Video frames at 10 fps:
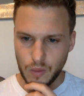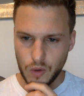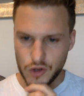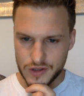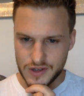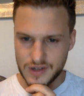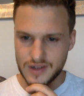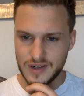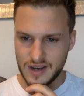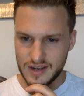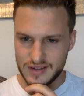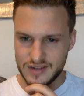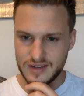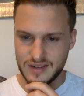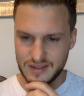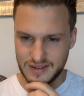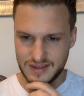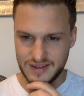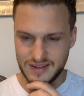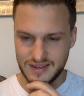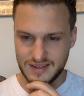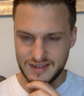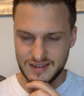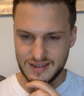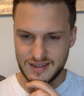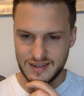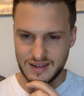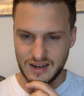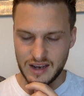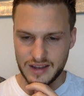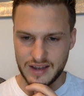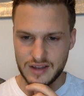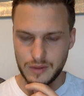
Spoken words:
Washington, nice. I like that.